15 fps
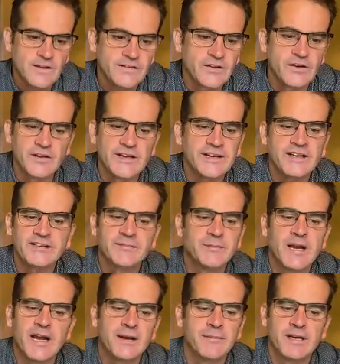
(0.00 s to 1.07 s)
so he doesn't
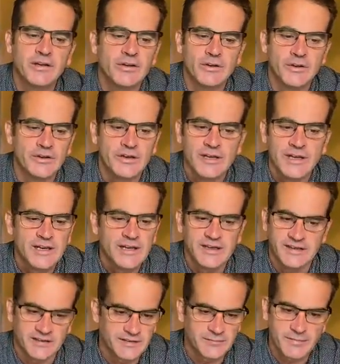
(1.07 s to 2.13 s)
buy a balloon.
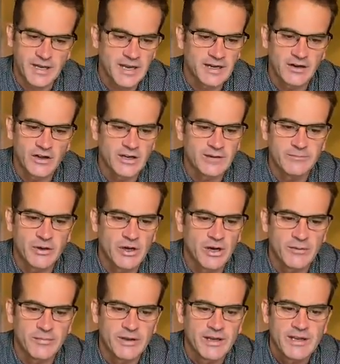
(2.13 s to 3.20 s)
He doesn't buy a
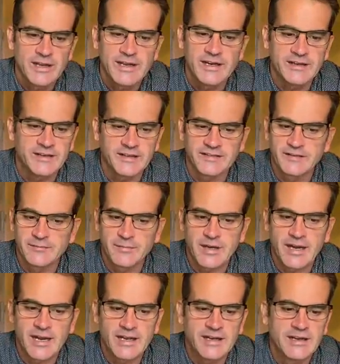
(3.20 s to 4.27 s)
lollipop. He doesn't
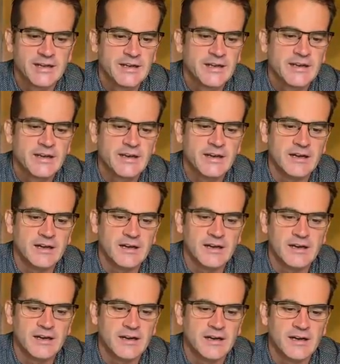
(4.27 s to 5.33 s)
buy uh,
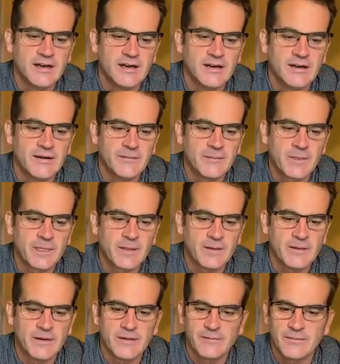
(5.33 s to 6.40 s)
uh,
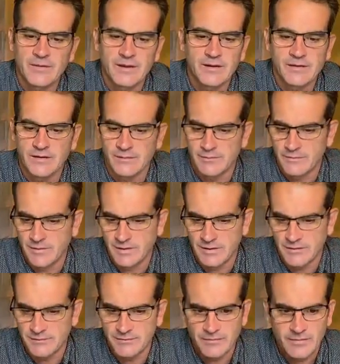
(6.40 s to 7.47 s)
um,
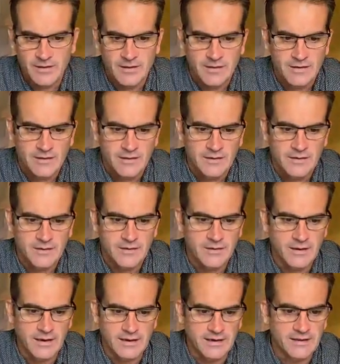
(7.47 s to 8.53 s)

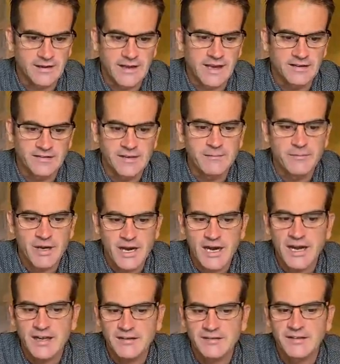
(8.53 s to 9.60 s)
anything else. He
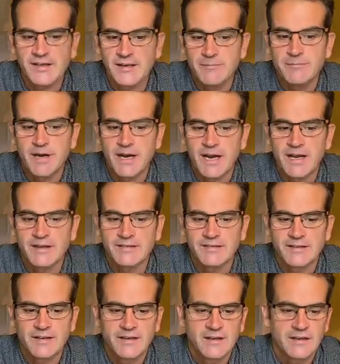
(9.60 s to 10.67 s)
buys he
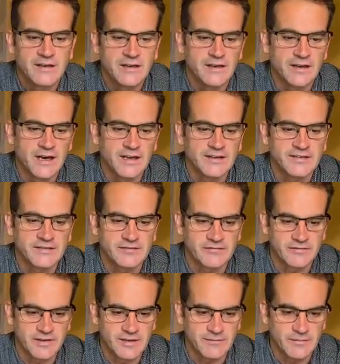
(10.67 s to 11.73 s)
buys an ice
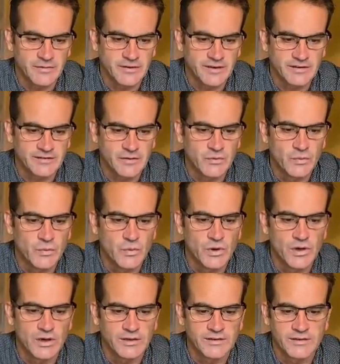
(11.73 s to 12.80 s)
cream. Okay, so
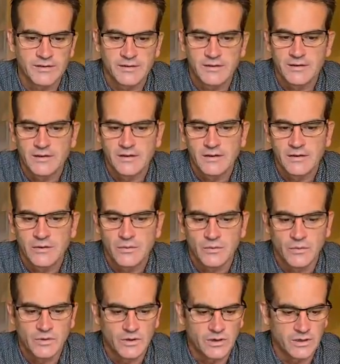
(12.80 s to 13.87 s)
what
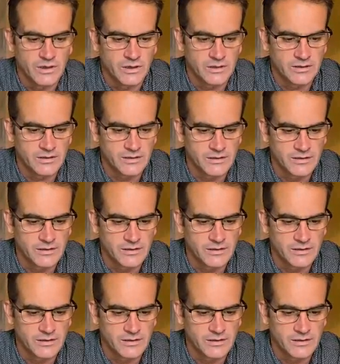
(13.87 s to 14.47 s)
what